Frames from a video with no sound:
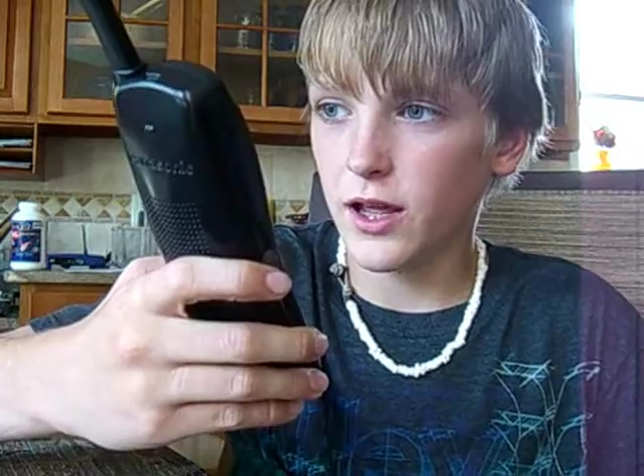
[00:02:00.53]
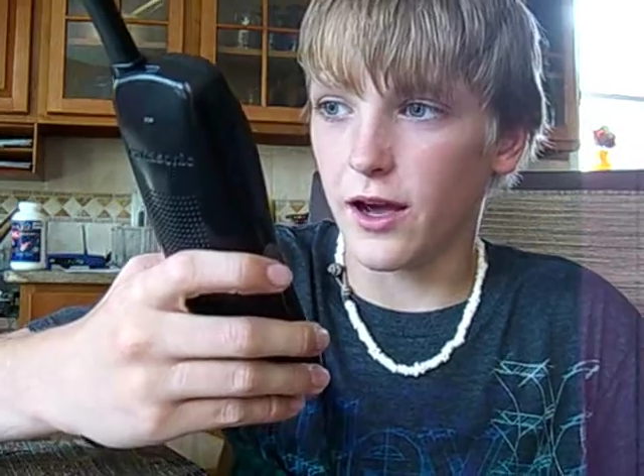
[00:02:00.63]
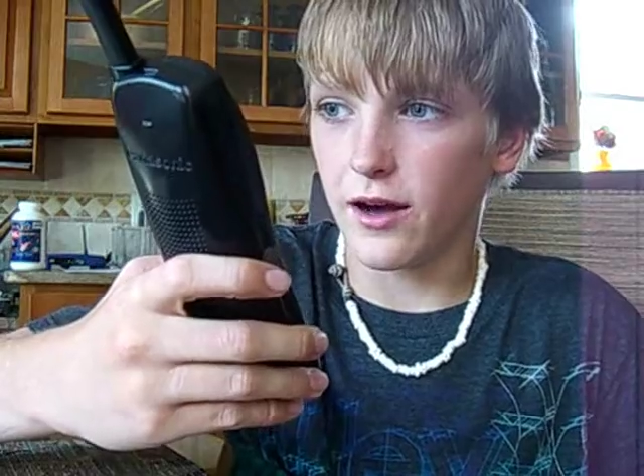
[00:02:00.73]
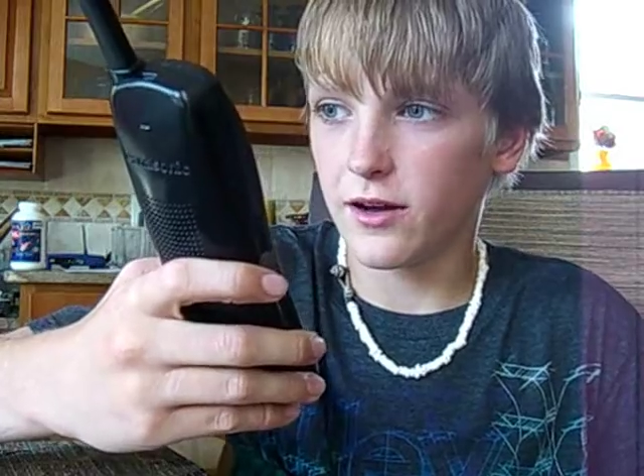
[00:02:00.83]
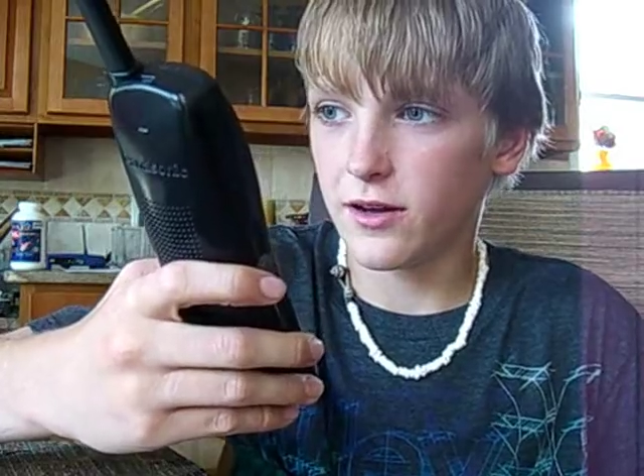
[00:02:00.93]

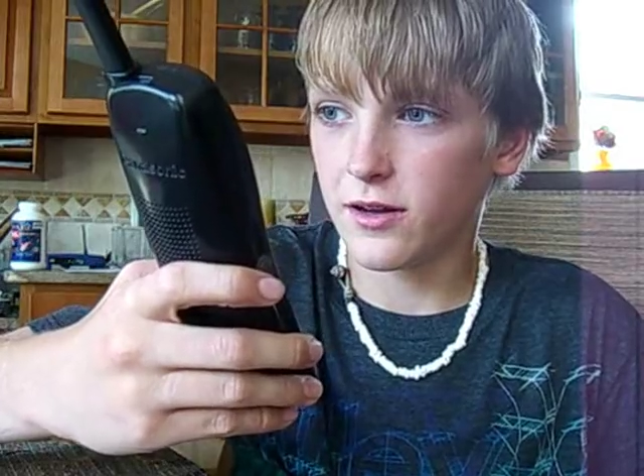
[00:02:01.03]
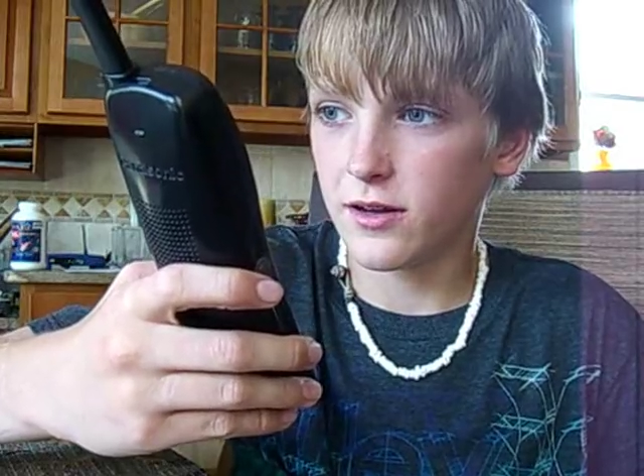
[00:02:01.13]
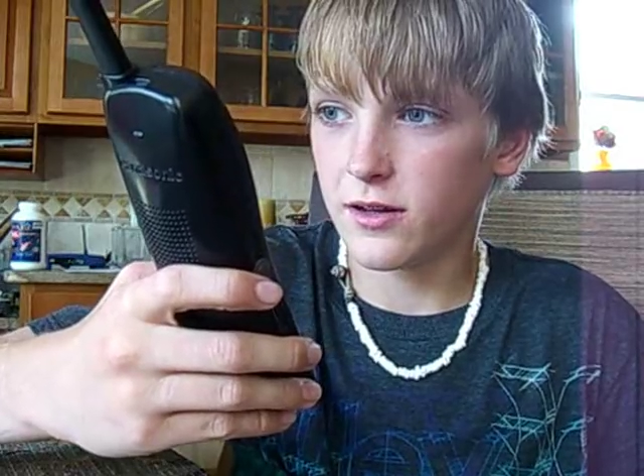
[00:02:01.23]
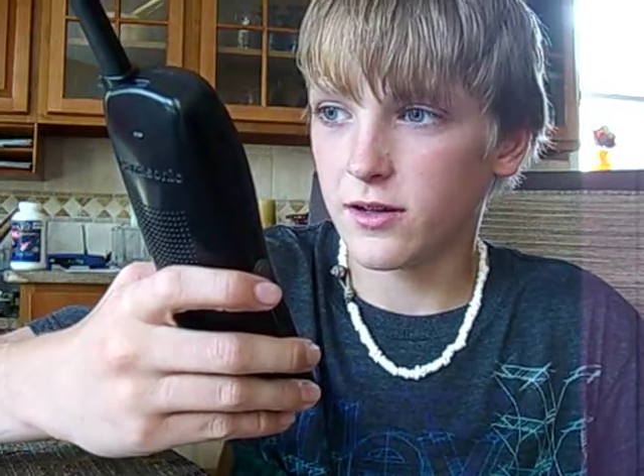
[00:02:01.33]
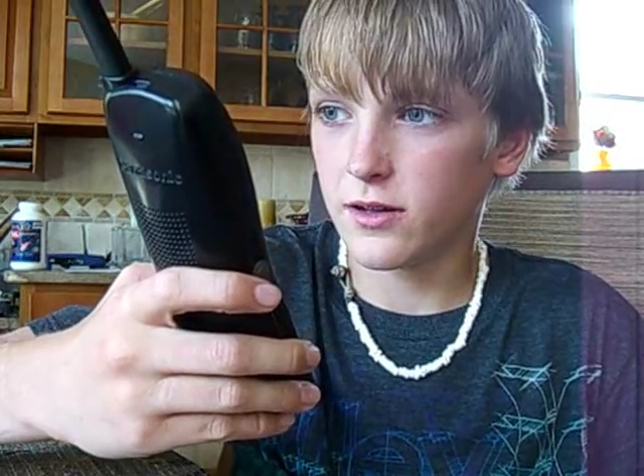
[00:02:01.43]
Yeah.
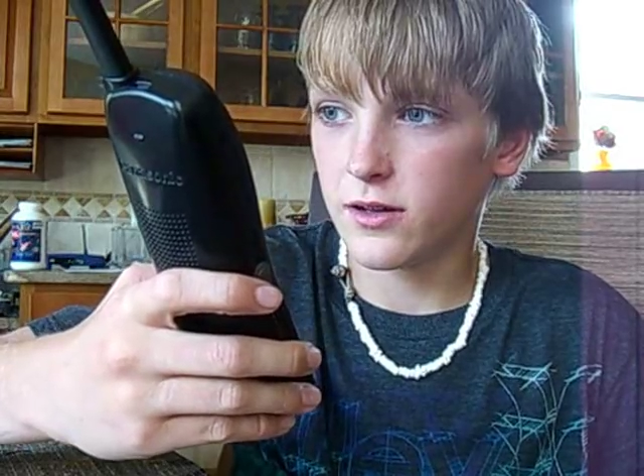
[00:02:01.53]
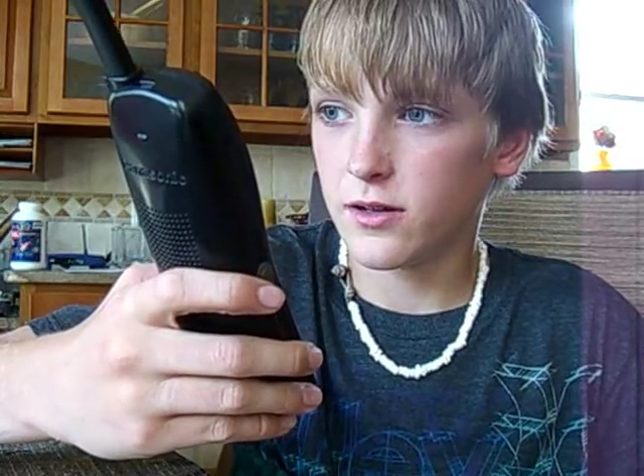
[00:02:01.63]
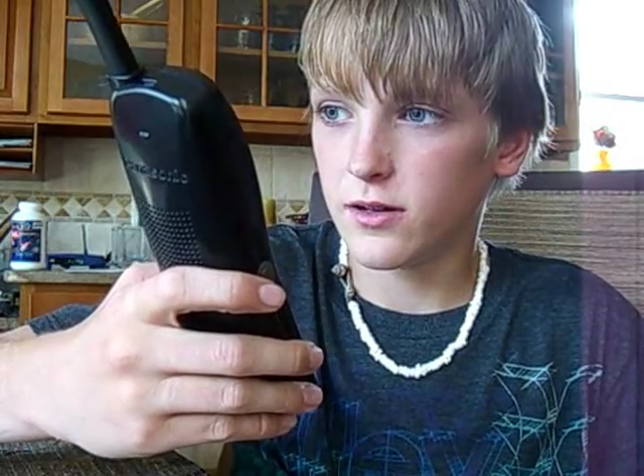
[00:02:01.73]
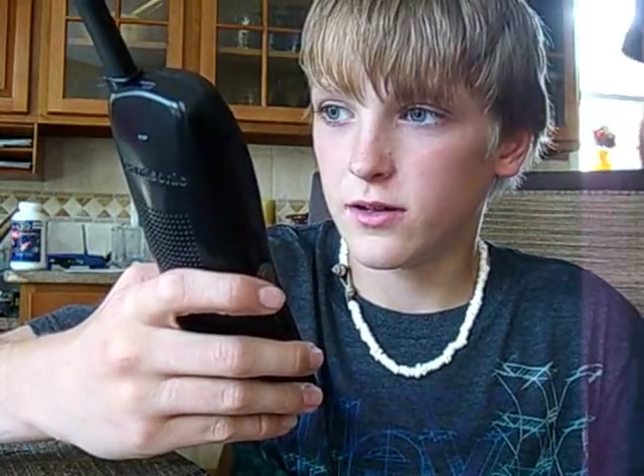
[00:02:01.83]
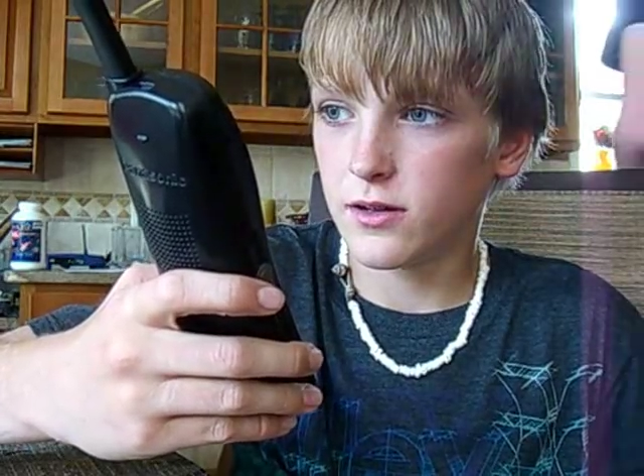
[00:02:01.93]
You need to place
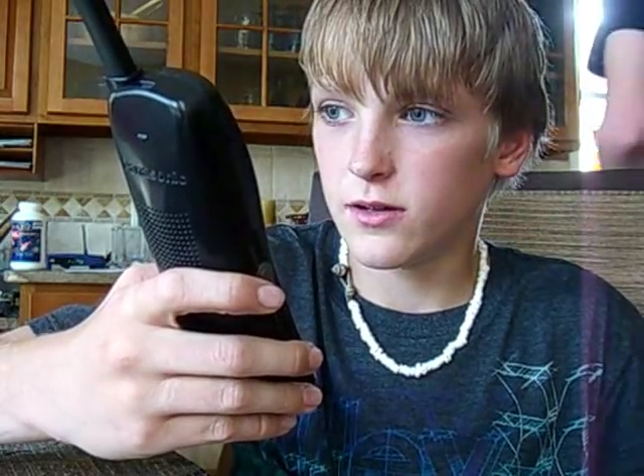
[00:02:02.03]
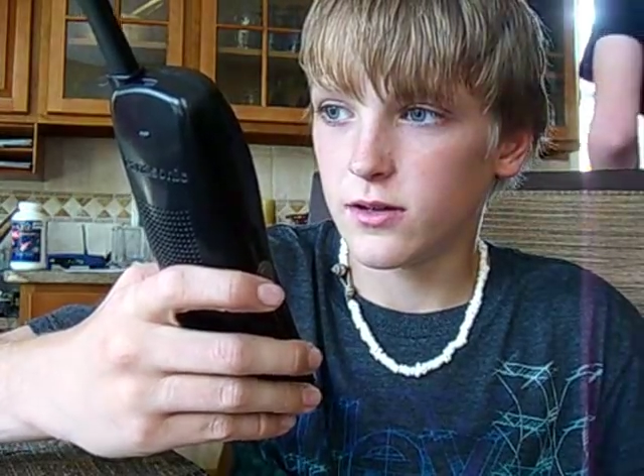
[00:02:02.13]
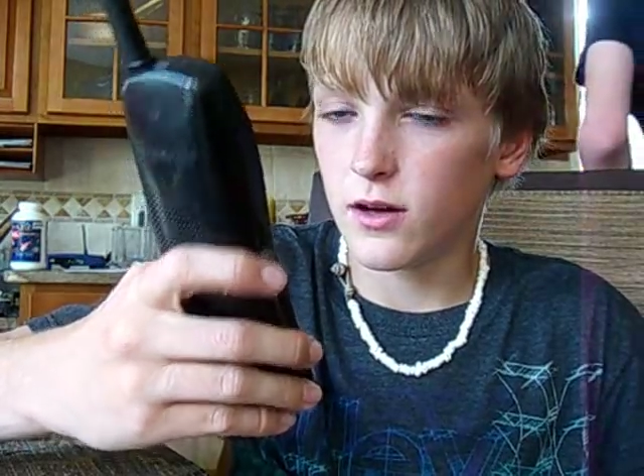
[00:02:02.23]
an order?